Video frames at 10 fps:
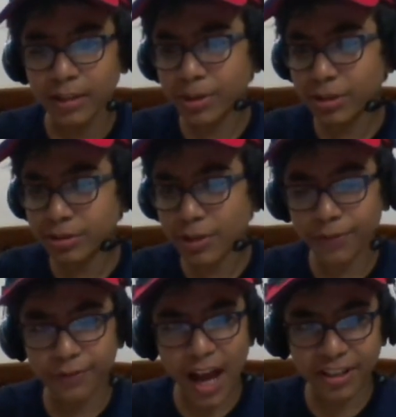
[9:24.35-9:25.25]
because of the
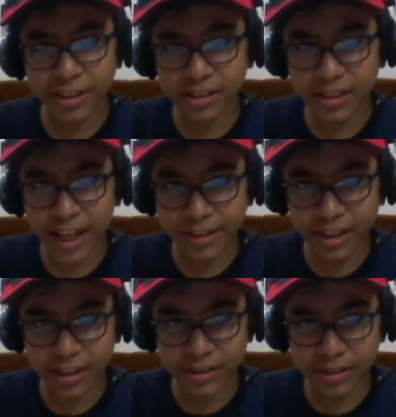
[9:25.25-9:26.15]
fact that
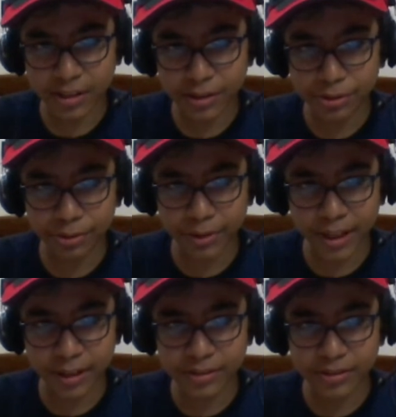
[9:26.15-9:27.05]
his
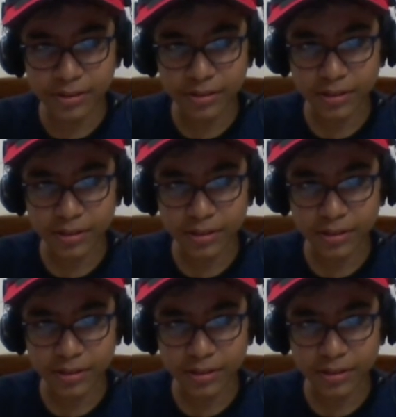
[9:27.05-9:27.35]
squares,